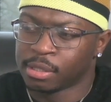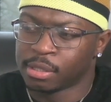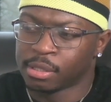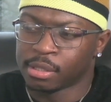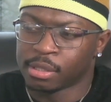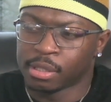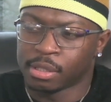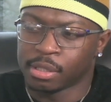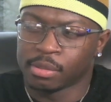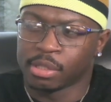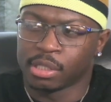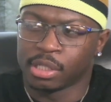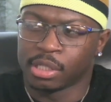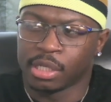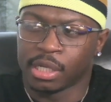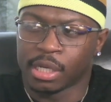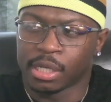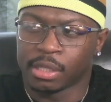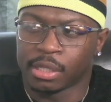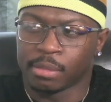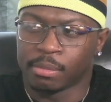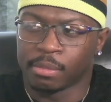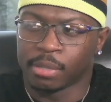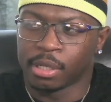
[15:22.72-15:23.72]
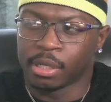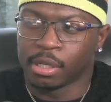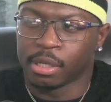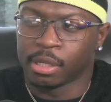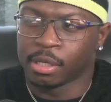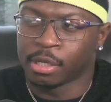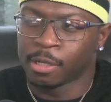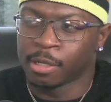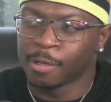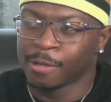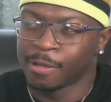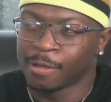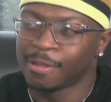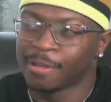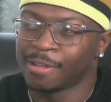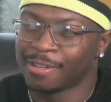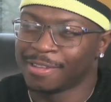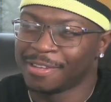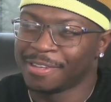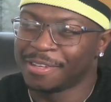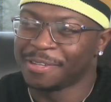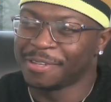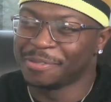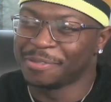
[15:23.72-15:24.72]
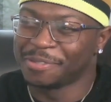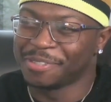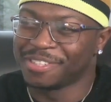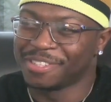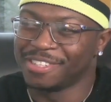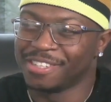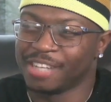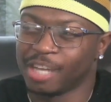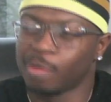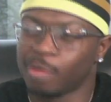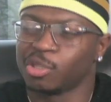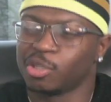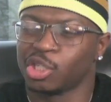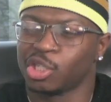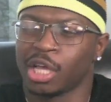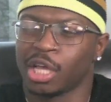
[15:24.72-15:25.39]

That was a year after mine. Yeah, that Mhm. was good. That was a year